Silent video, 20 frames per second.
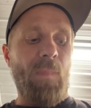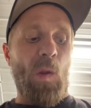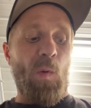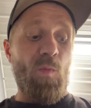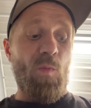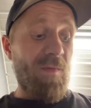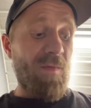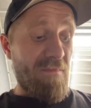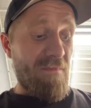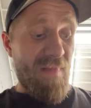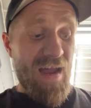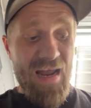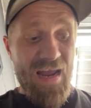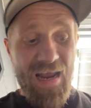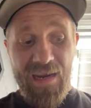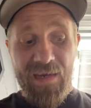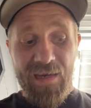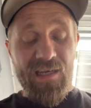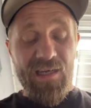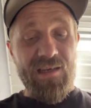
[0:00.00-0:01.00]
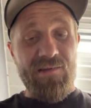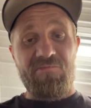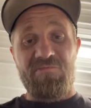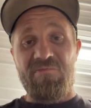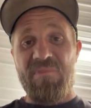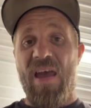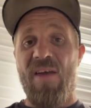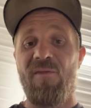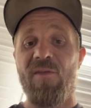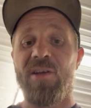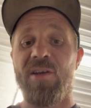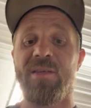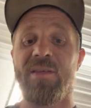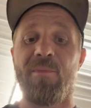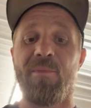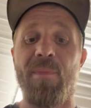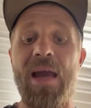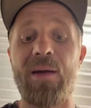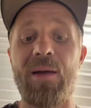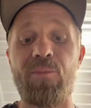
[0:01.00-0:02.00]
Wouldn't mind having some
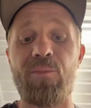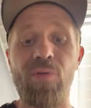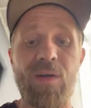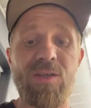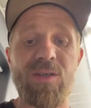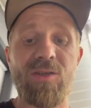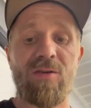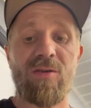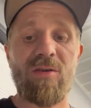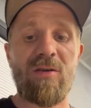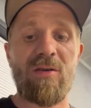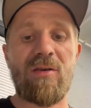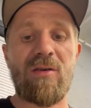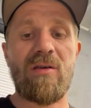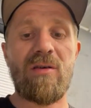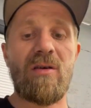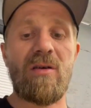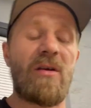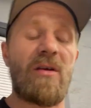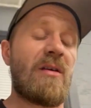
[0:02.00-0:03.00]
back pressure.